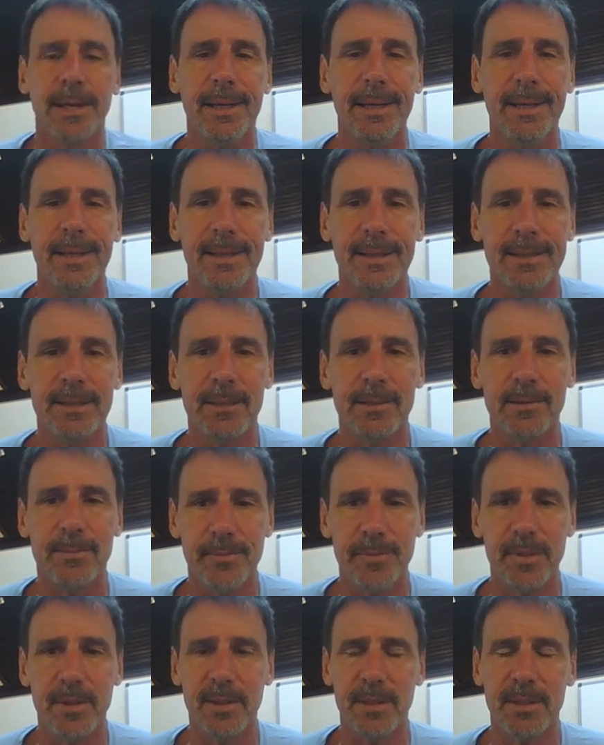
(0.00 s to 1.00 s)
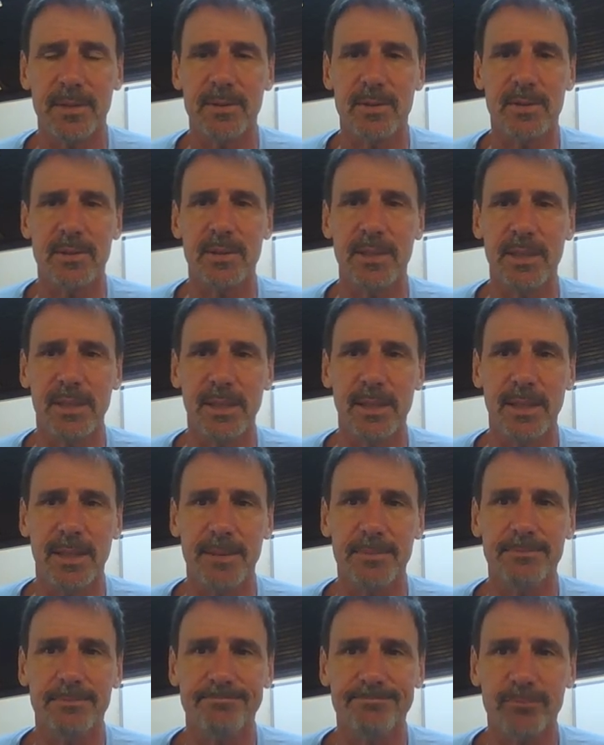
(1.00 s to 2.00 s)
And as
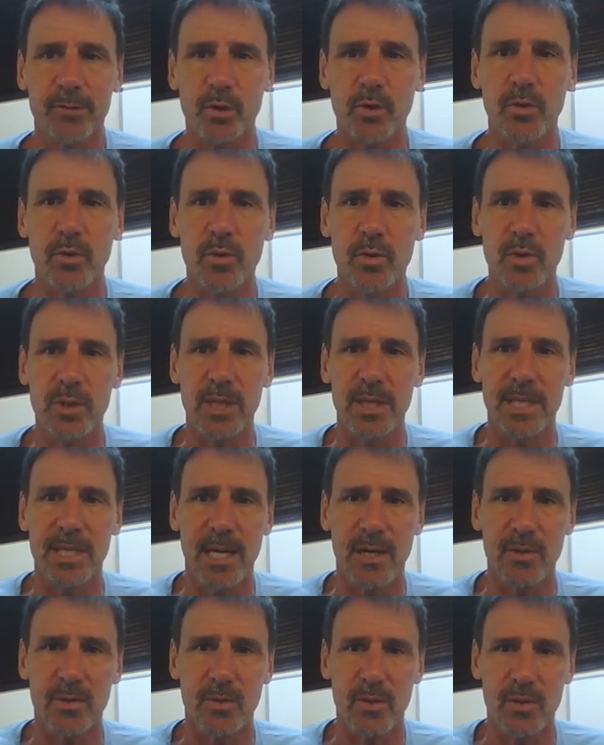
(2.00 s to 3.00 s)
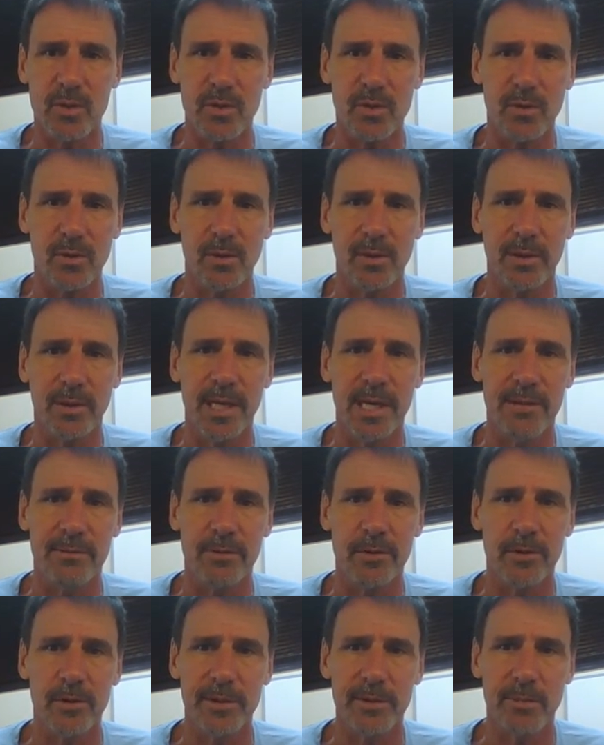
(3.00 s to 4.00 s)
the screws get down to a certain
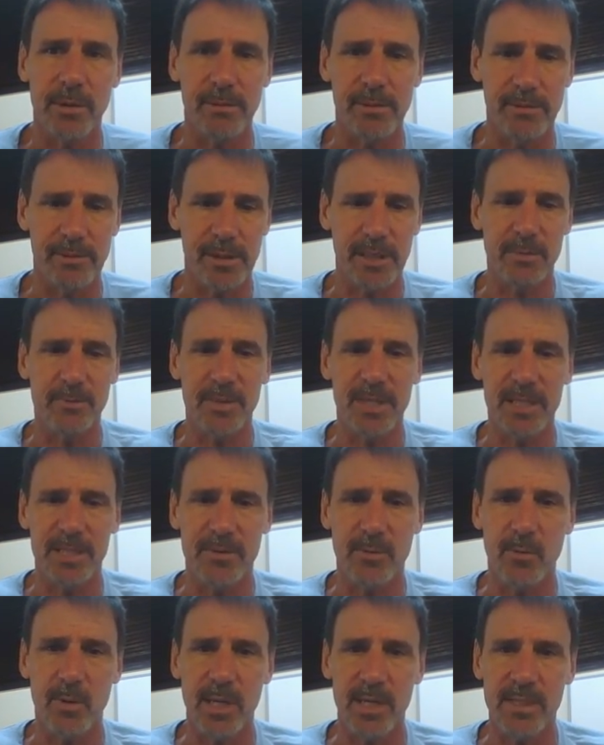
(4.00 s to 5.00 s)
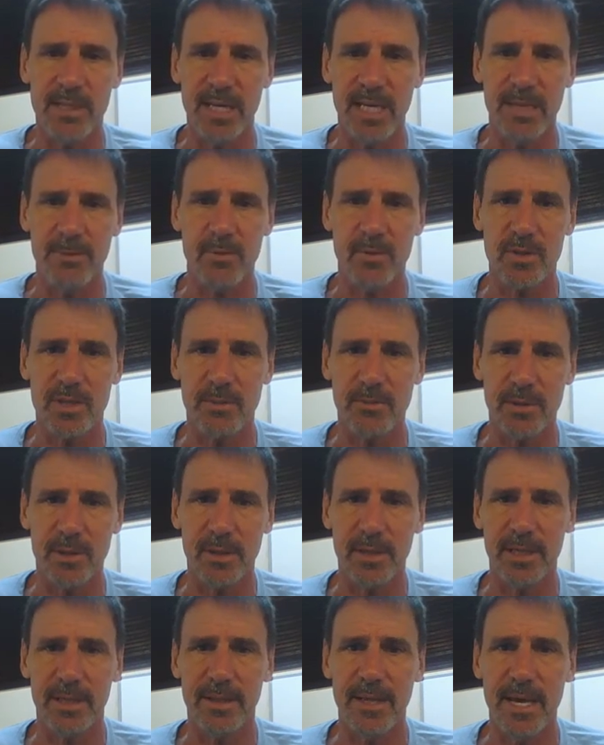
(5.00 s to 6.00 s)
level, you probably have like a piece of red tape or
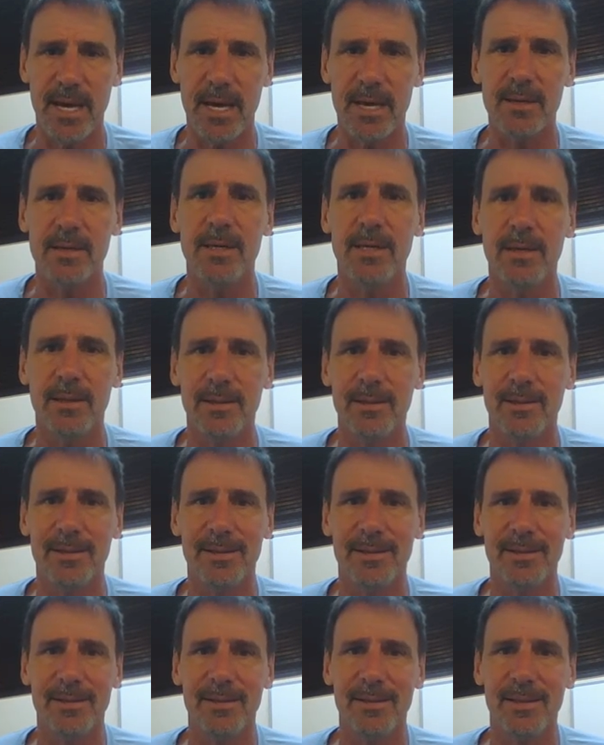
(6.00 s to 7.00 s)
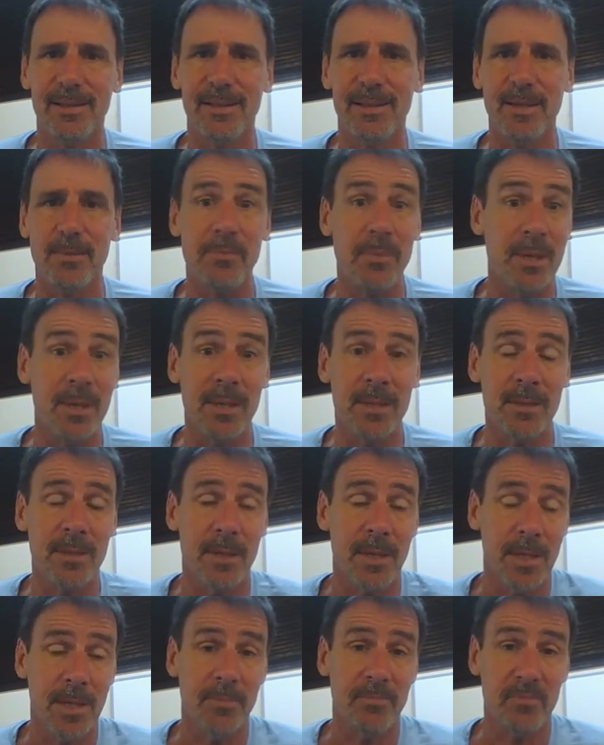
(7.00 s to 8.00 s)
something like that in the bin.
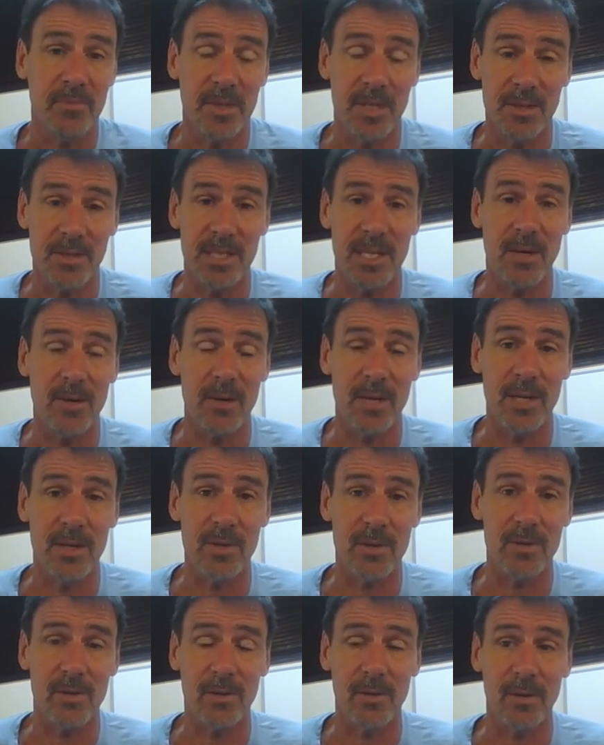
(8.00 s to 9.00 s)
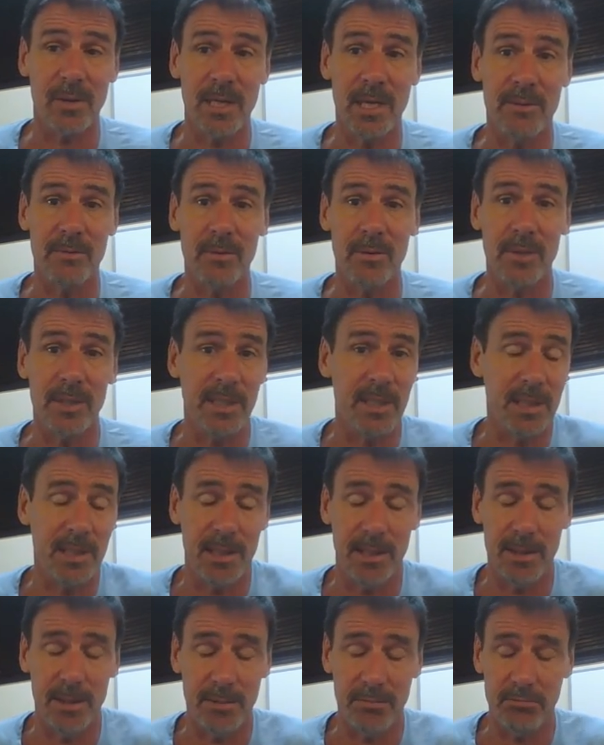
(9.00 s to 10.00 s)
Gets down to that certain level,
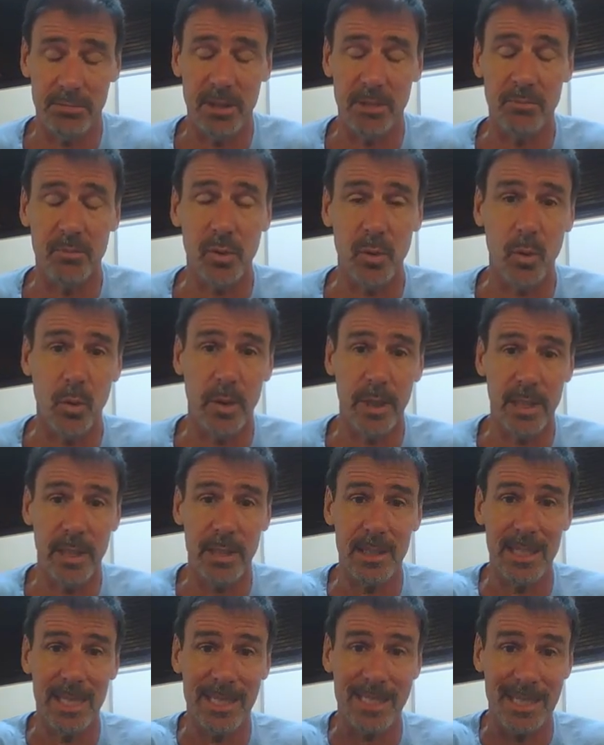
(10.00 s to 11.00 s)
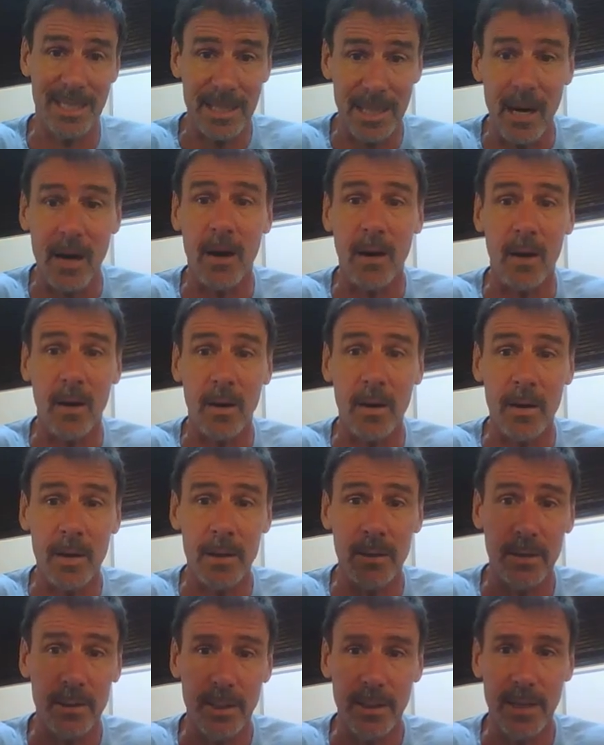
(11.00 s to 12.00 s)
the employee takes a
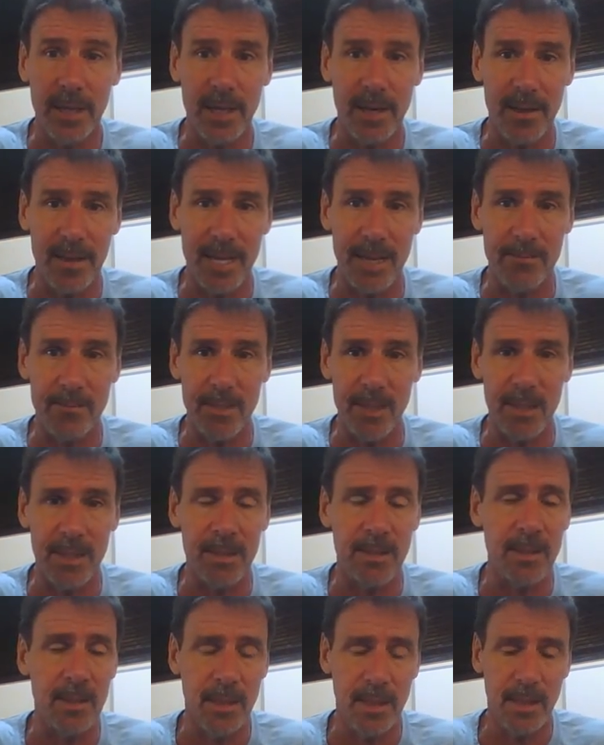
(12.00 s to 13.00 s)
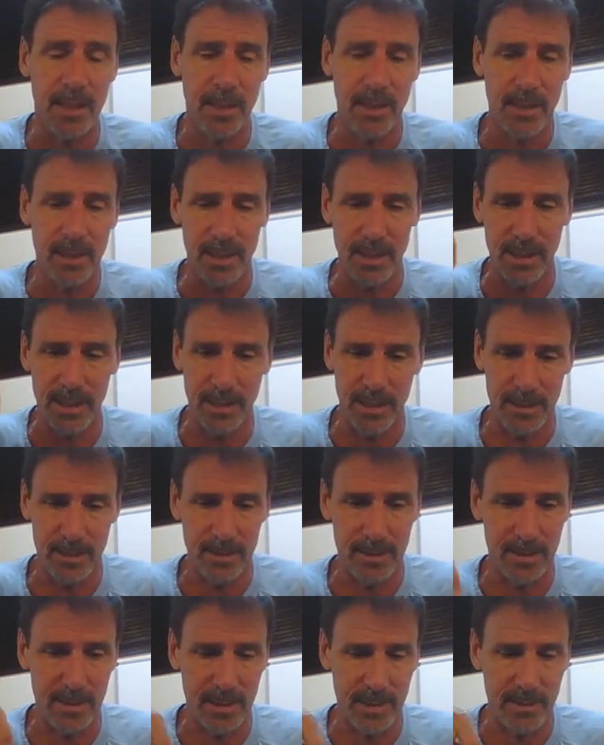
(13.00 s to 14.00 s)
card out of that bin
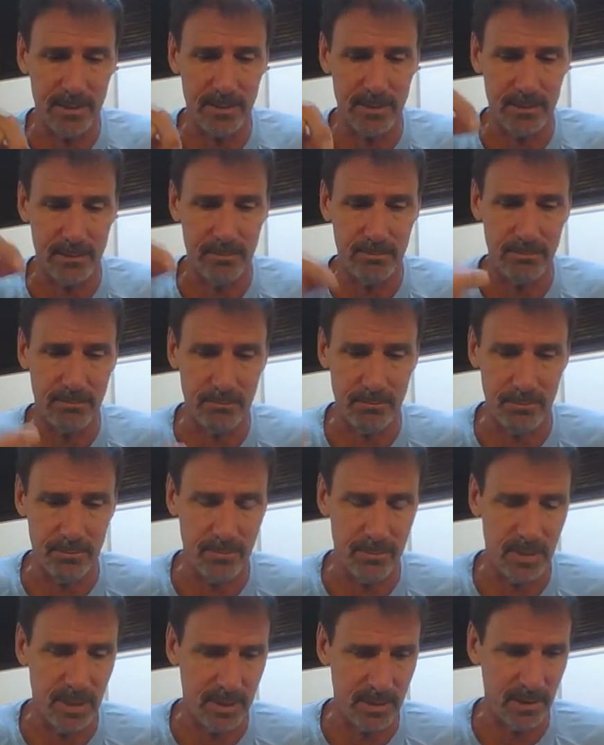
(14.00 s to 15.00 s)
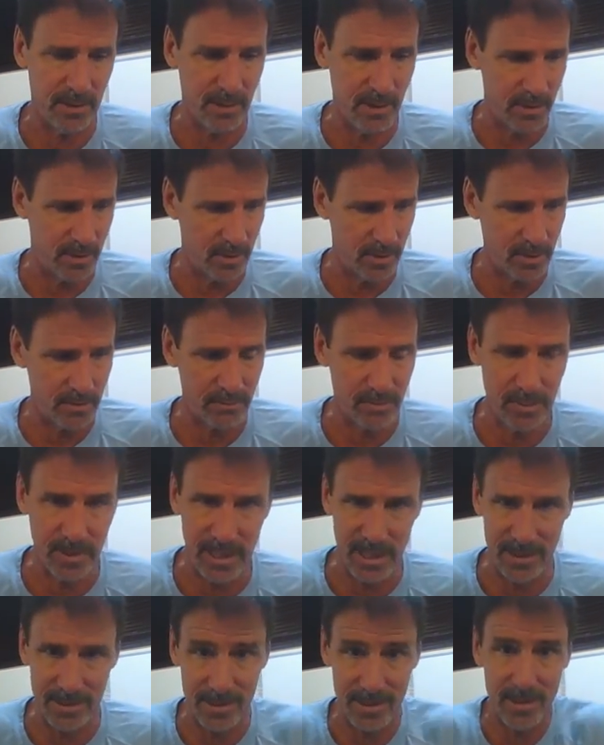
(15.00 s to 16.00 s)
and basically just
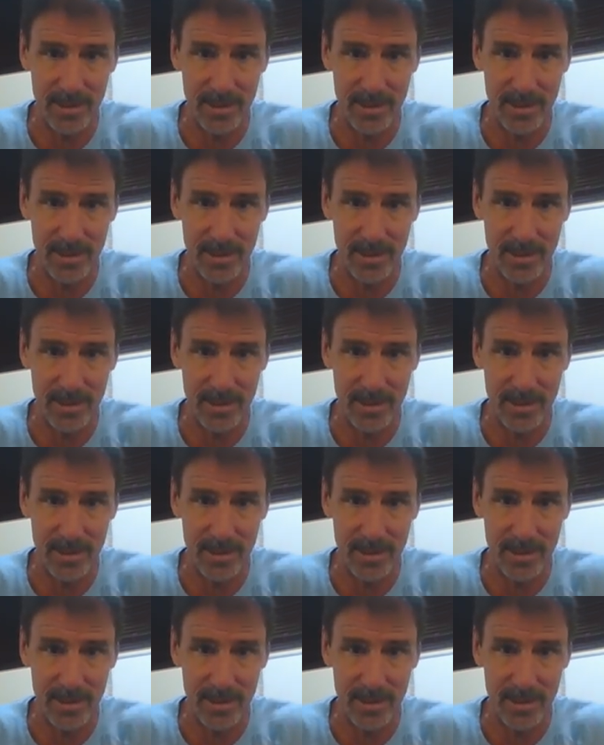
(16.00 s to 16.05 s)
hands